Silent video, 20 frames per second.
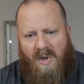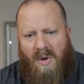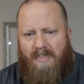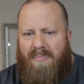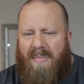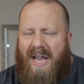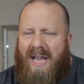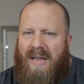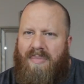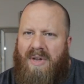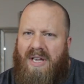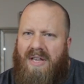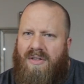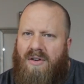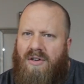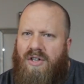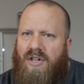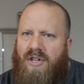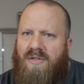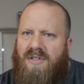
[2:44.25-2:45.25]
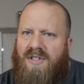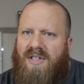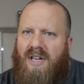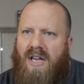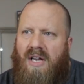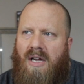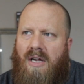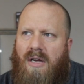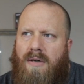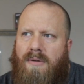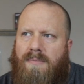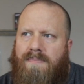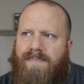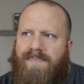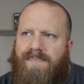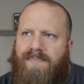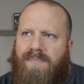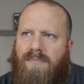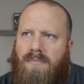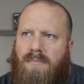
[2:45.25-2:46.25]
Maybe they're using,
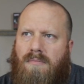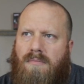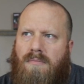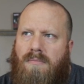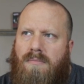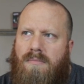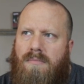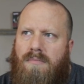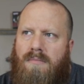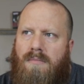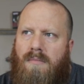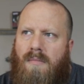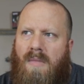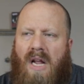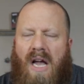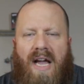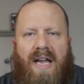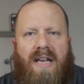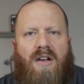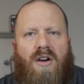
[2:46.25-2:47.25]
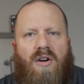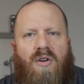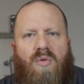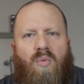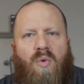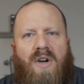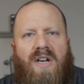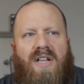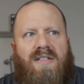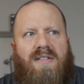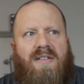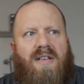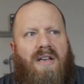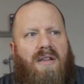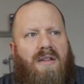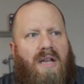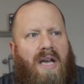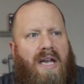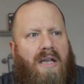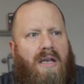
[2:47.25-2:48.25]
I know, what is
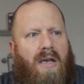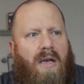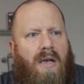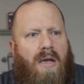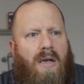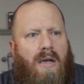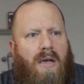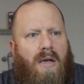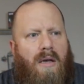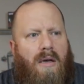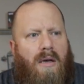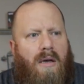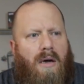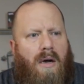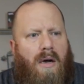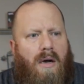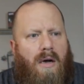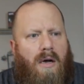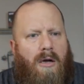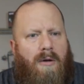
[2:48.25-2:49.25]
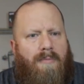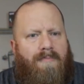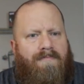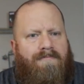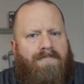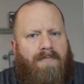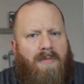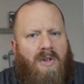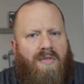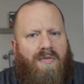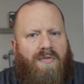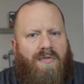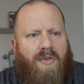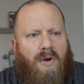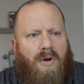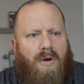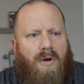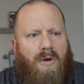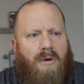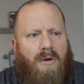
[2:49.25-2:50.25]
it? Like,
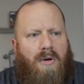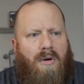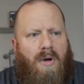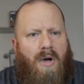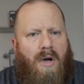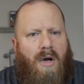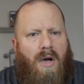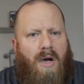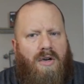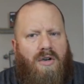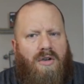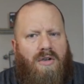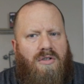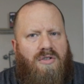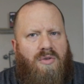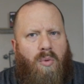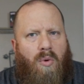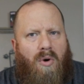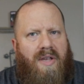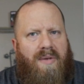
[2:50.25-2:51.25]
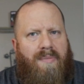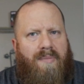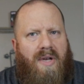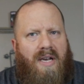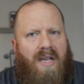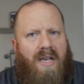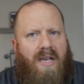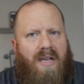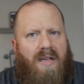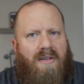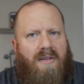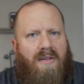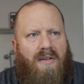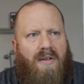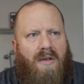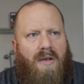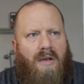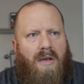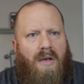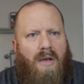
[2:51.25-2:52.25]
for 120 minute,
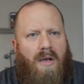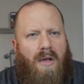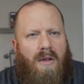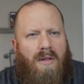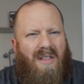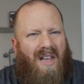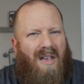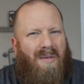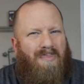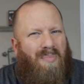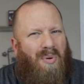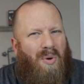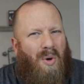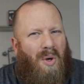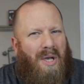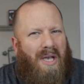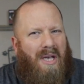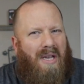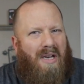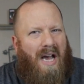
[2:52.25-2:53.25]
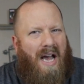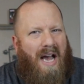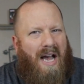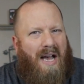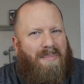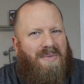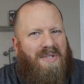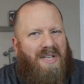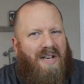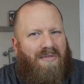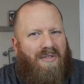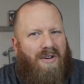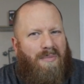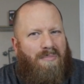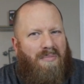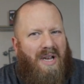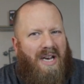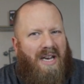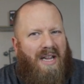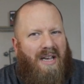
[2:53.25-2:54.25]
they put in hops every
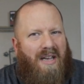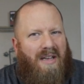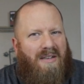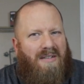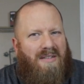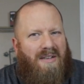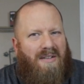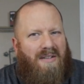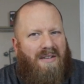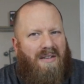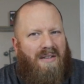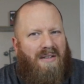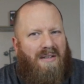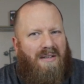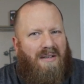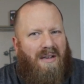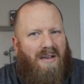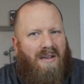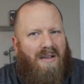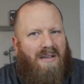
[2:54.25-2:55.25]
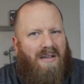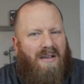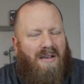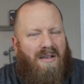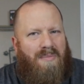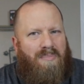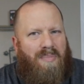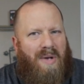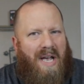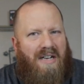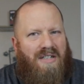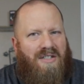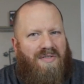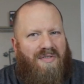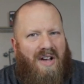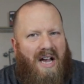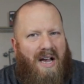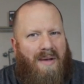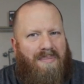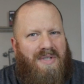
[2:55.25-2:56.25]
minute, a batch
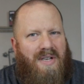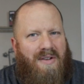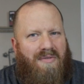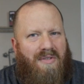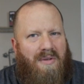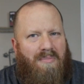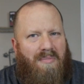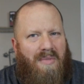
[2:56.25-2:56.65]
of hops every